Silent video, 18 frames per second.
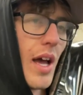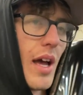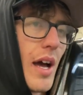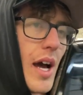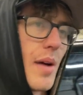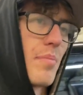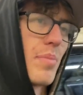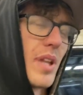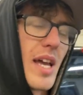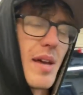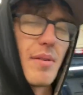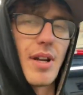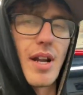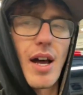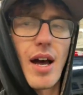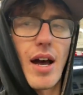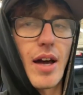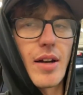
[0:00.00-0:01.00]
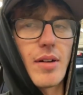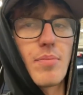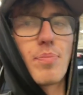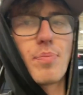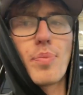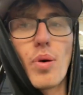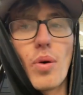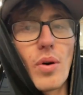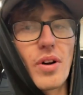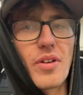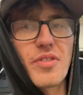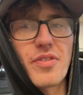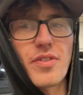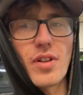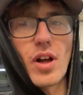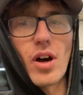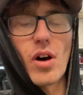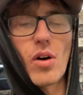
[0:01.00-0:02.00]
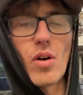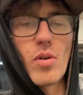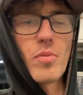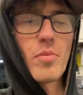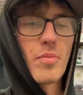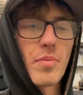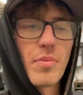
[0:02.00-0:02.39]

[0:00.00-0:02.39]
I blame it on poor flow